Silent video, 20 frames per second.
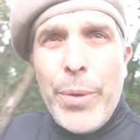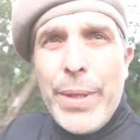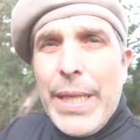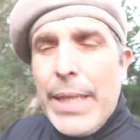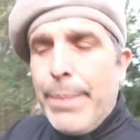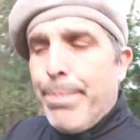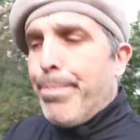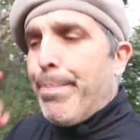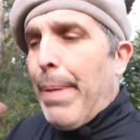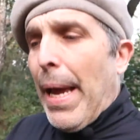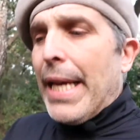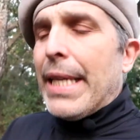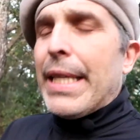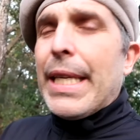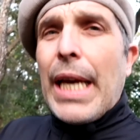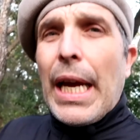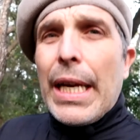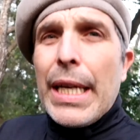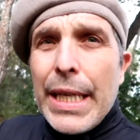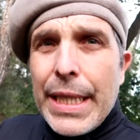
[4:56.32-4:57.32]
this
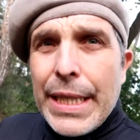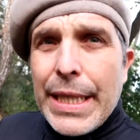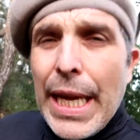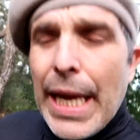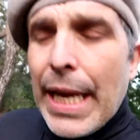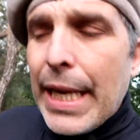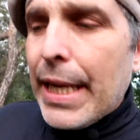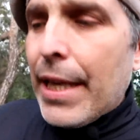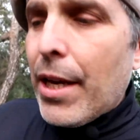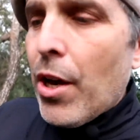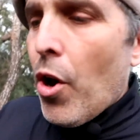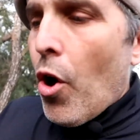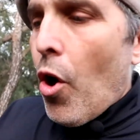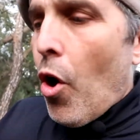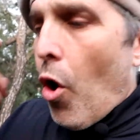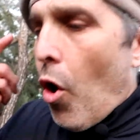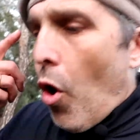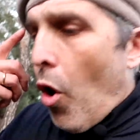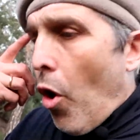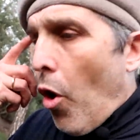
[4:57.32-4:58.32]
basic understanding
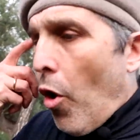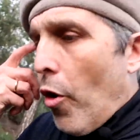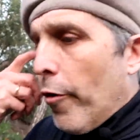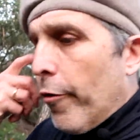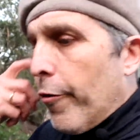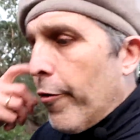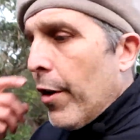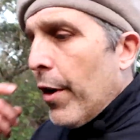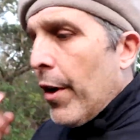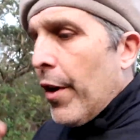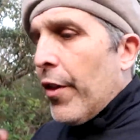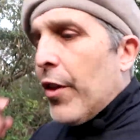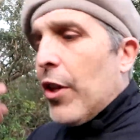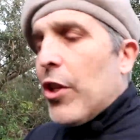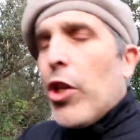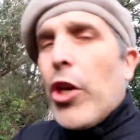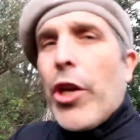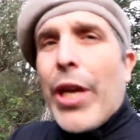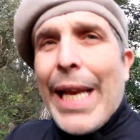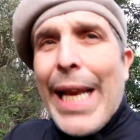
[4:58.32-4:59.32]
of the
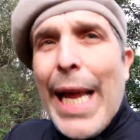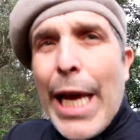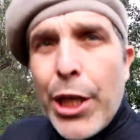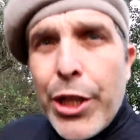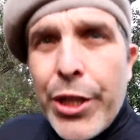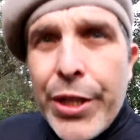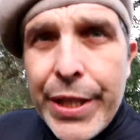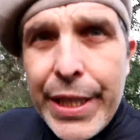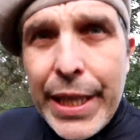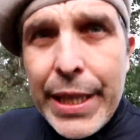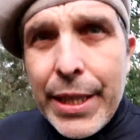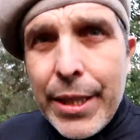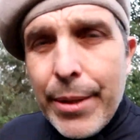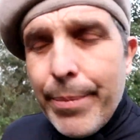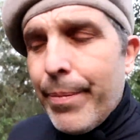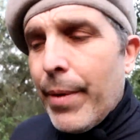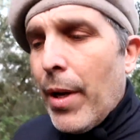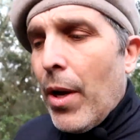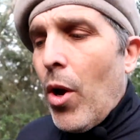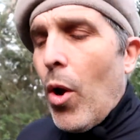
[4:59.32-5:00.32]
circulation
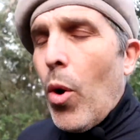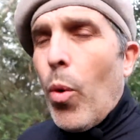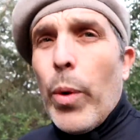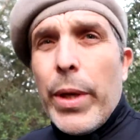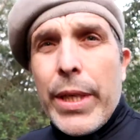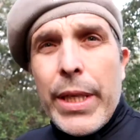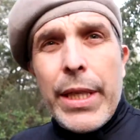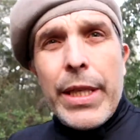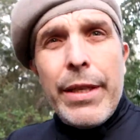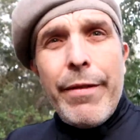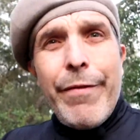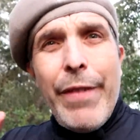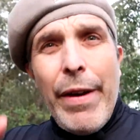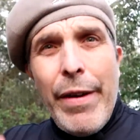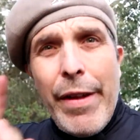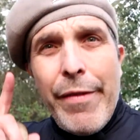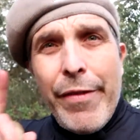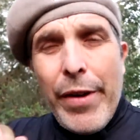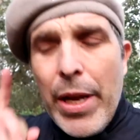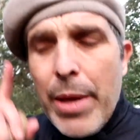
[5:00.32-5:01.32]
system, which is
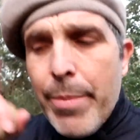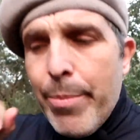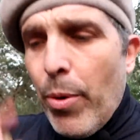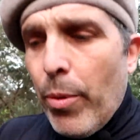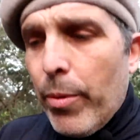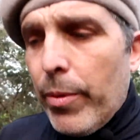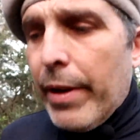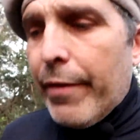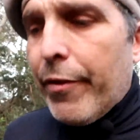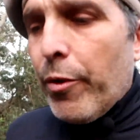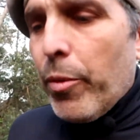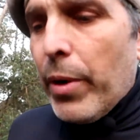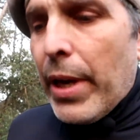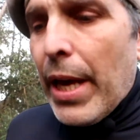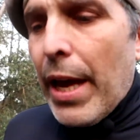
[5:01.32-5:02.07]
very, very important if you want to